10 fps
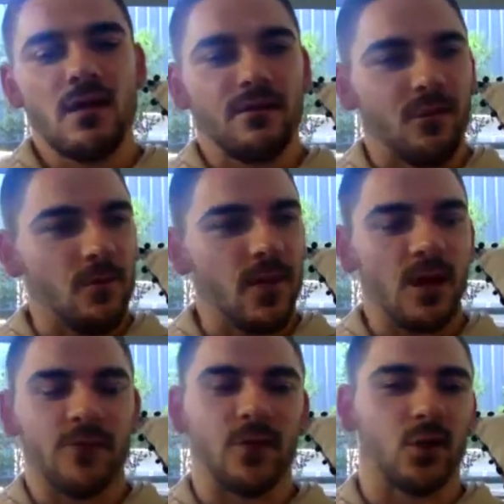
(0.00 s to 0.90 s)
From there,
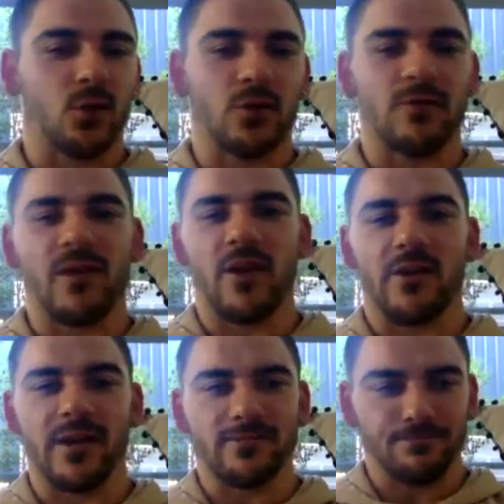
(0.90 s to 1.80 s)
if you can look at
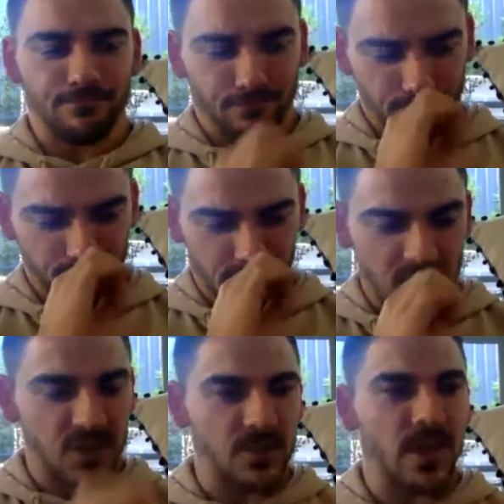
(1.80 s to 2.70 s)
varying,
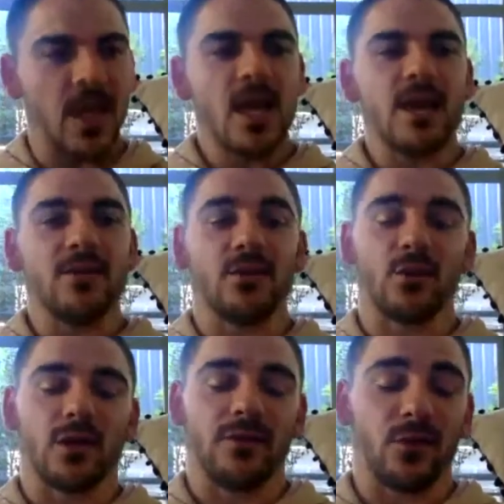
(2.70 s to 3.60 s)
if
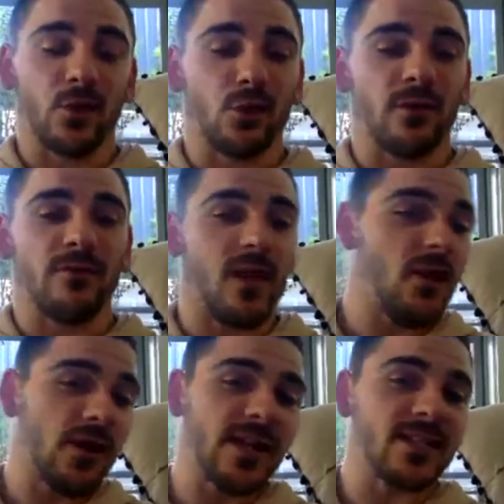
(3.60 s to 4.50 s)
you can look at
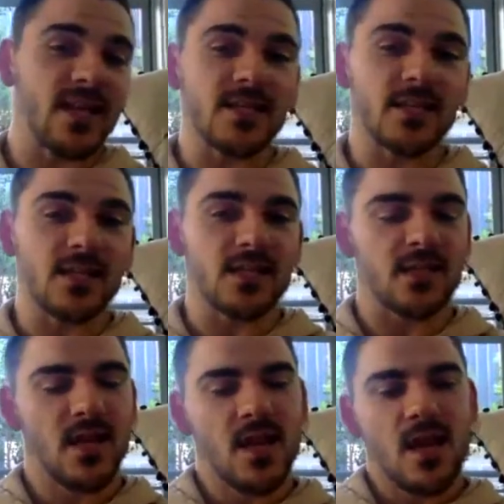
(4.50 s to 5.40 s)
varying
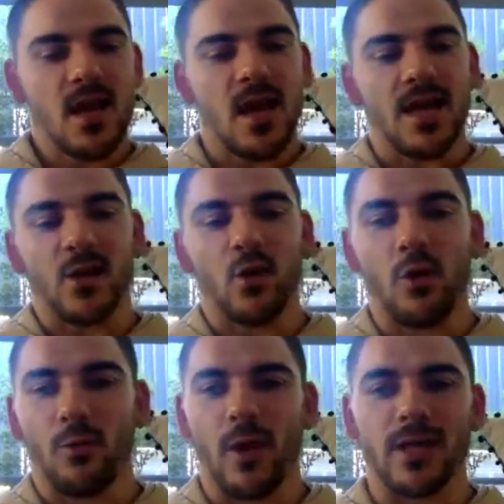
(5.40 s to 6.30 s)
intensities and
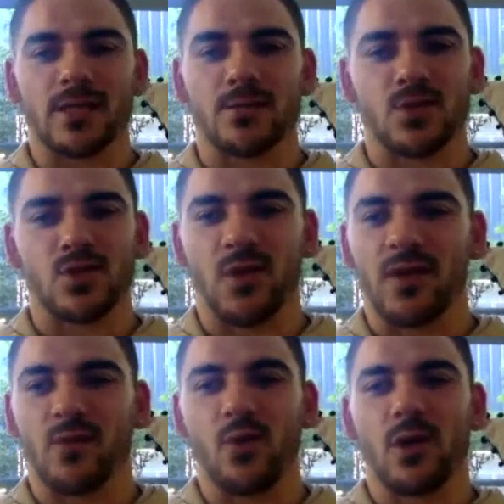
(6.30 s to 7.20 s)
incorporating some strength
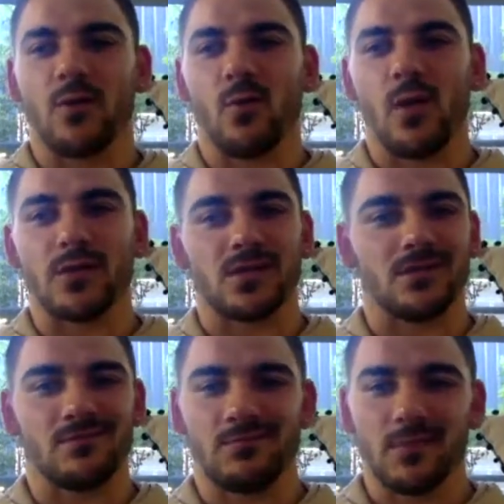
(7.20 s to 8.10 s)
work
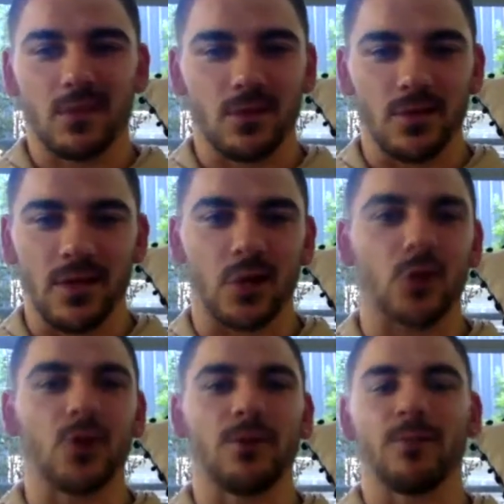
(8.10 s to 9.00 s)
whilst
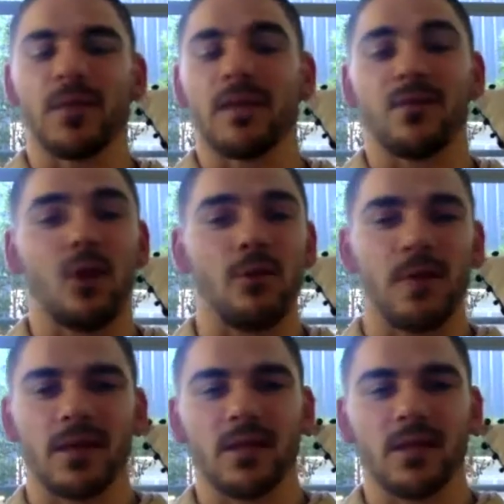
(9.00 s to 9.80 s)
including plenty of compound